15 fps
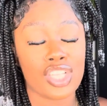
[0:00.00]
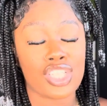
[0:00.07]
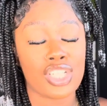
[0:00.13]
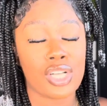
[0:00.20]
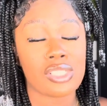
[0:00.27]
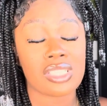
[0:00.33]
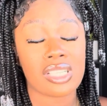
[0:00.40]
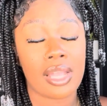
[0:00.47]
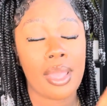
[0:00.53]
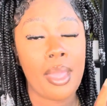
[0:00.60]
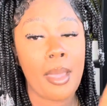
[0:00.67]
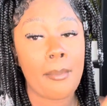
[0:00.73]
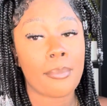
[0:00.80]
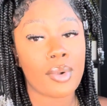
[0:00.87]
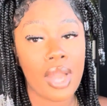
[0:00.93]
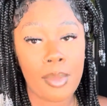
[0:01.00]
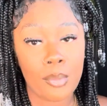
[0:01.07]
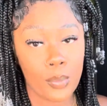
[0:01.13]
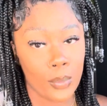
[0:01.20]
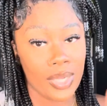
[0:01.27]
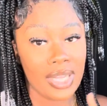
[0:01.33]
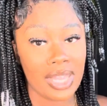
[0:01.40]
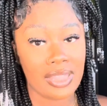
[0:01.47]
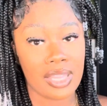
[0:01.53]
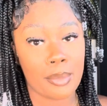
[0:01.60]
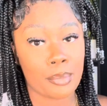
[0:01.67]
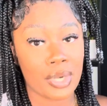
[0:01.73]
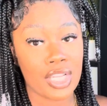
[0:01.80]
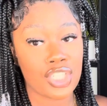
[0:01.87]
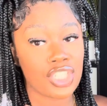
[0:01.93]
She doesn't prep one and
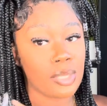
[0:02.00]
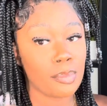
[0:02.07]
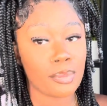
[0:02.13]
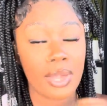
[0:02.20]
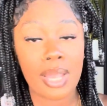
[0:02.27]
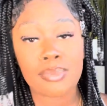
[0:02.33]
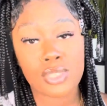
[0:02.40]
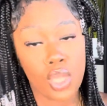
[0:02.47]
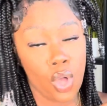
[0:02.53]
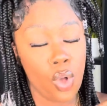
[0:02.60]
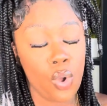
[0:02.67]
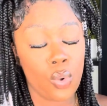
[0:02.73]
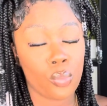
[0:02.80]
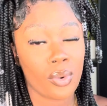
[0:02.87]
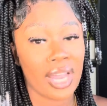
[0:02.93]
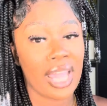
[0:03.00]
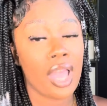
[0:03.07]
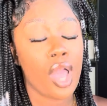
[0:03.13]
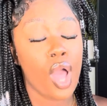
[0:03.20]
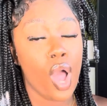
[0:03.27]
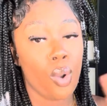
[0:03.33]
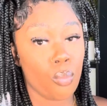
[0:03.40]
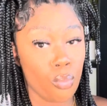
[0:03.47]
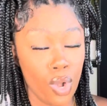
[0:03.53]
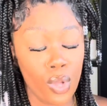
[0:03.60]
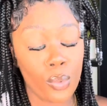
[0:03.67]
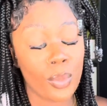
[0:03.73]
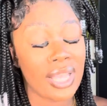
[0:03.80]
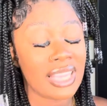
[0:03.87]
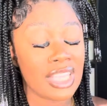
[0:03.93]
then braid. She preps a
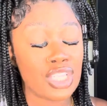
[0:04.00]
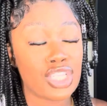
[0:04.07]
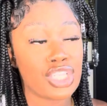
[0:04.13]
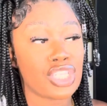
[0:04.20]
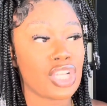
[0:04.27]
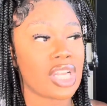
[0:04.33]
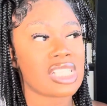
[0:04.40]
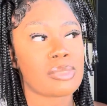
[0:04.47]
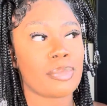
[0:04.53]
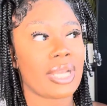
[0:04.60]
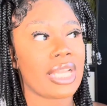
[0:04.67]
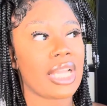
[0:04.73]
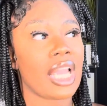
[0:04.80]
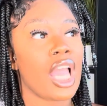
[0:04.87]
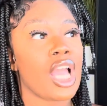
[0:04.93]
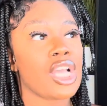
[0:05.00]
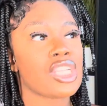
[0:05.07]
row and then she starts braiding.